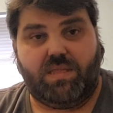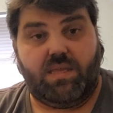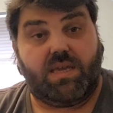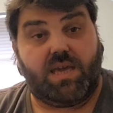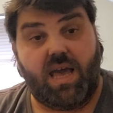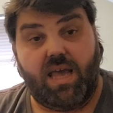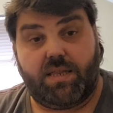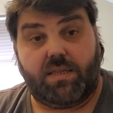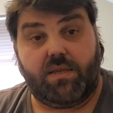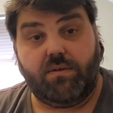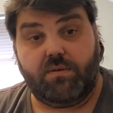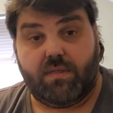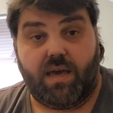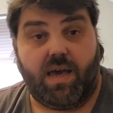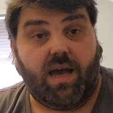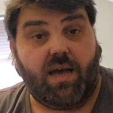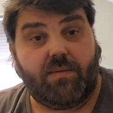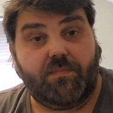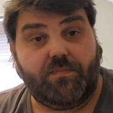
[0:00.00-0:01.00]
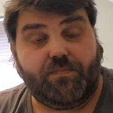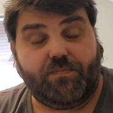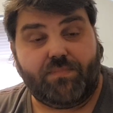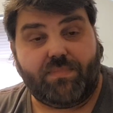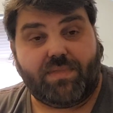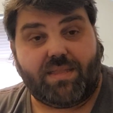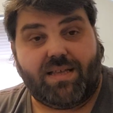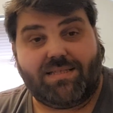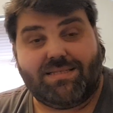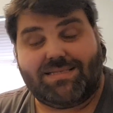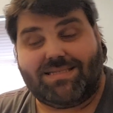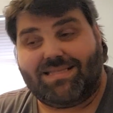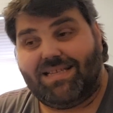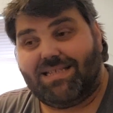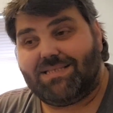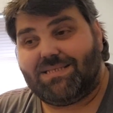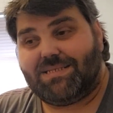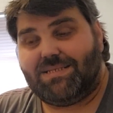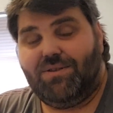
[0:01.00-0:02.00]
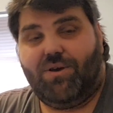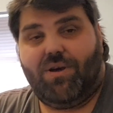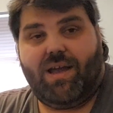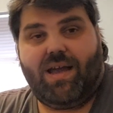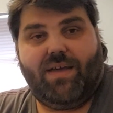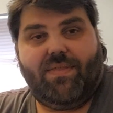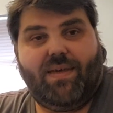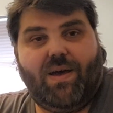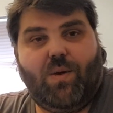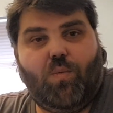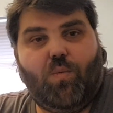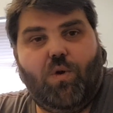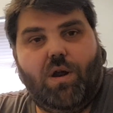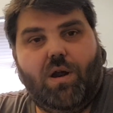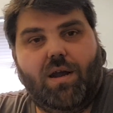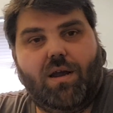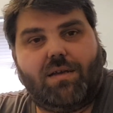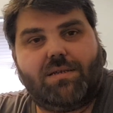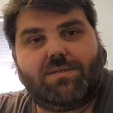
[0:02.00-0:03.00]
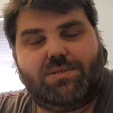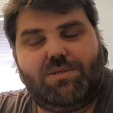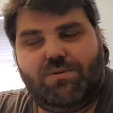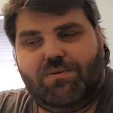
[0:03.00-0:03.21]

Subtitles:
You can't do that. That's not how that works.